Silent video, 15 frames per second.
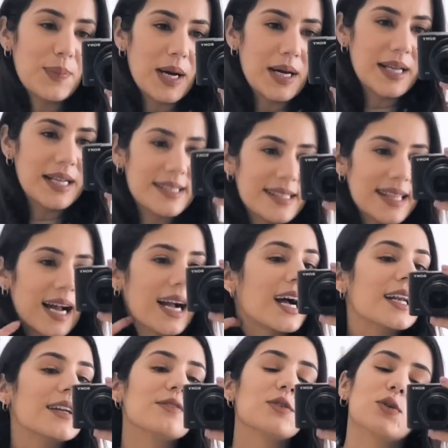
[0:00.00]
but it's that
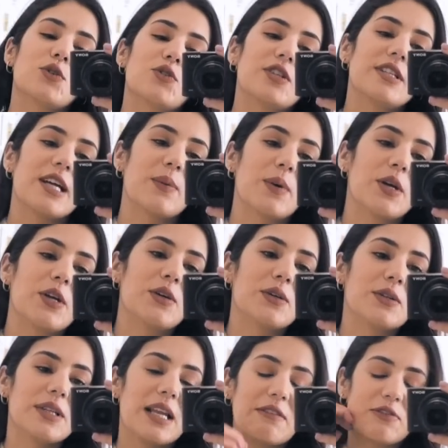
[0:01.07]
kind of laundry day where
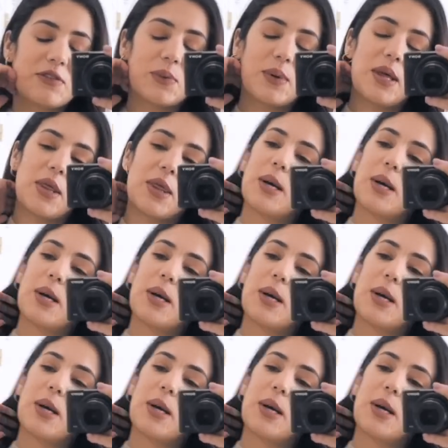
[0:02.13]
you're left with